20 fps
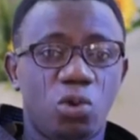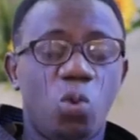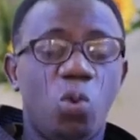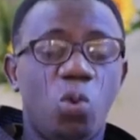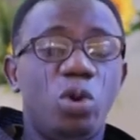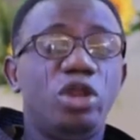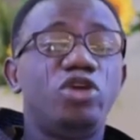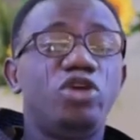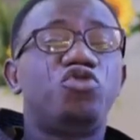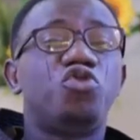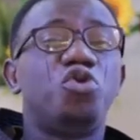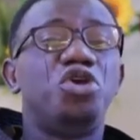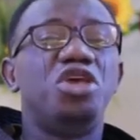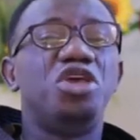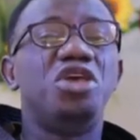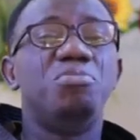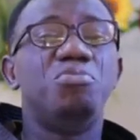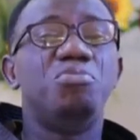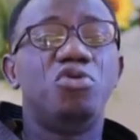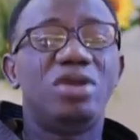We need to
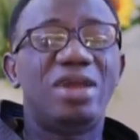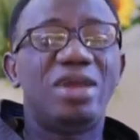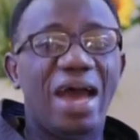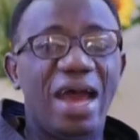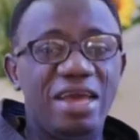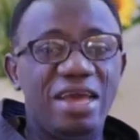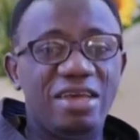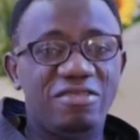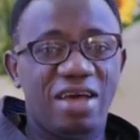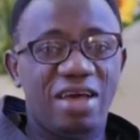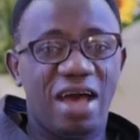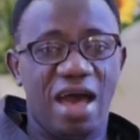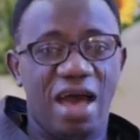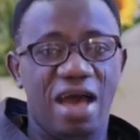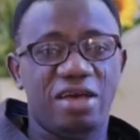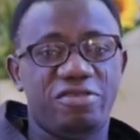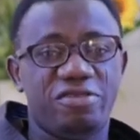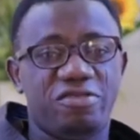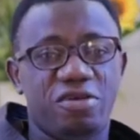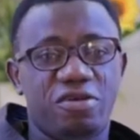immunize
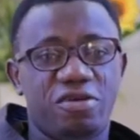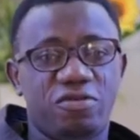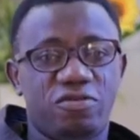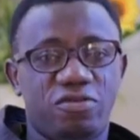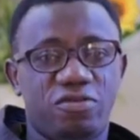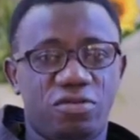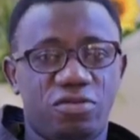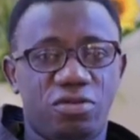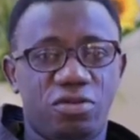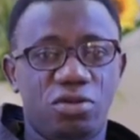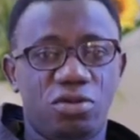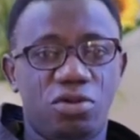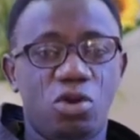ourselves.